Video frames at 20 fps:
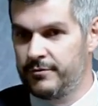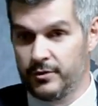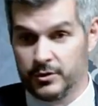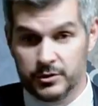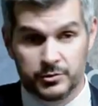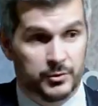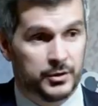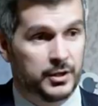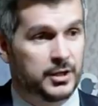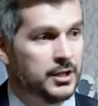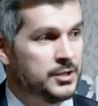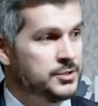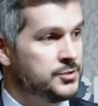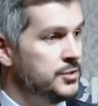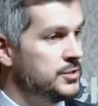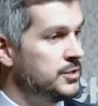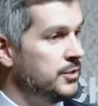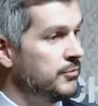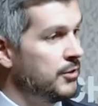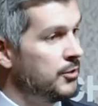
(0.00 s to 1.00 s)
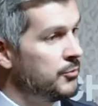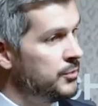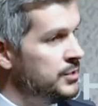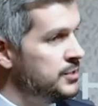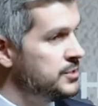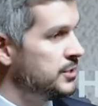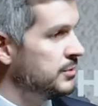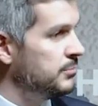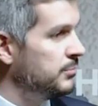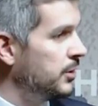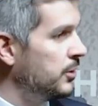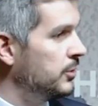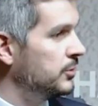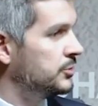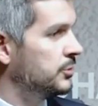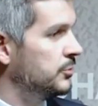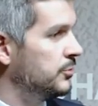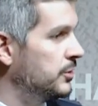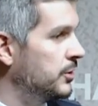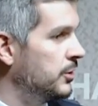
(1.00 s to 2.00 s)
first with the countries of our region, but
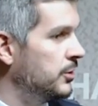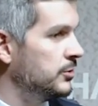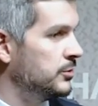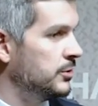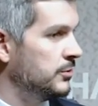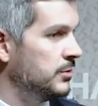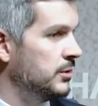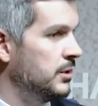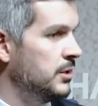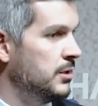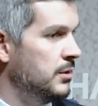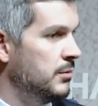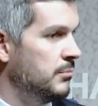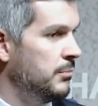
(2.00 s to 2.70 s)
also with all the